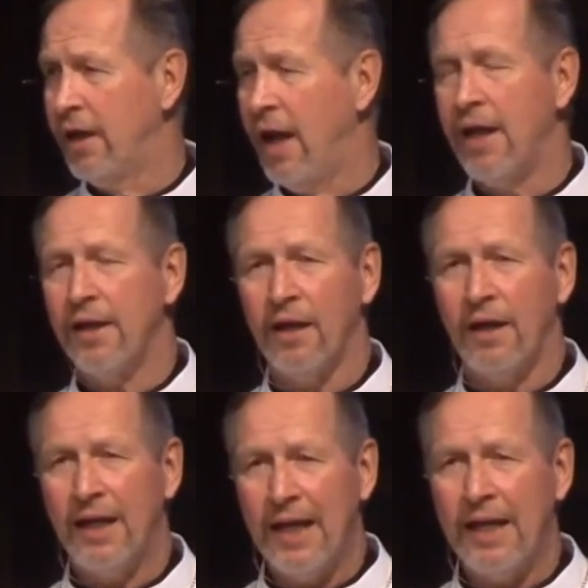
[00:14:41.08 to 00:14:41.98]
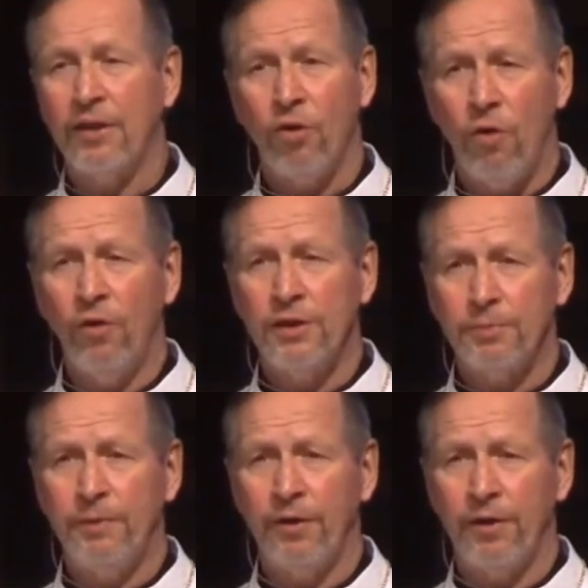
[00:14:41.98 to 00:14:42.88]
and letting the Holy
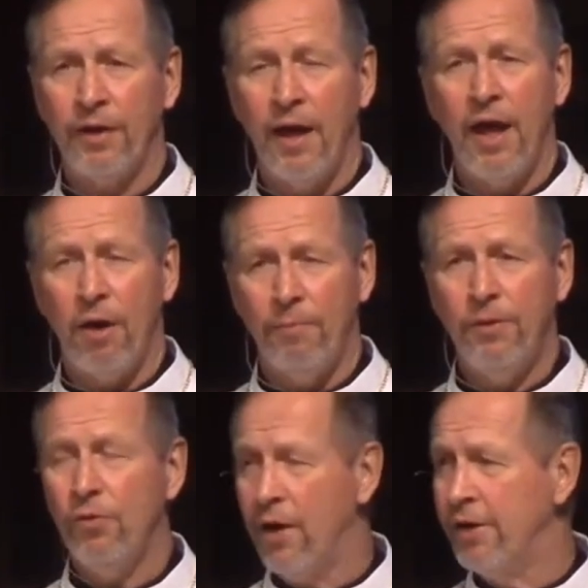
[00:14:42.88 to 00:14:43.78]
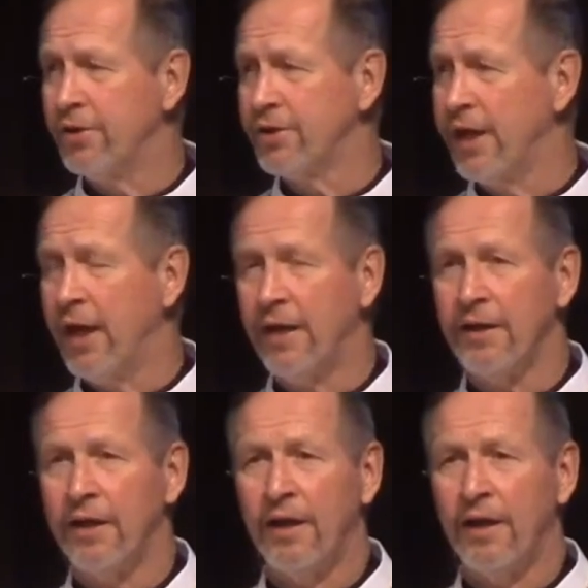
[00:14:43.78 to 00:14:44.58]
Spirit help you understand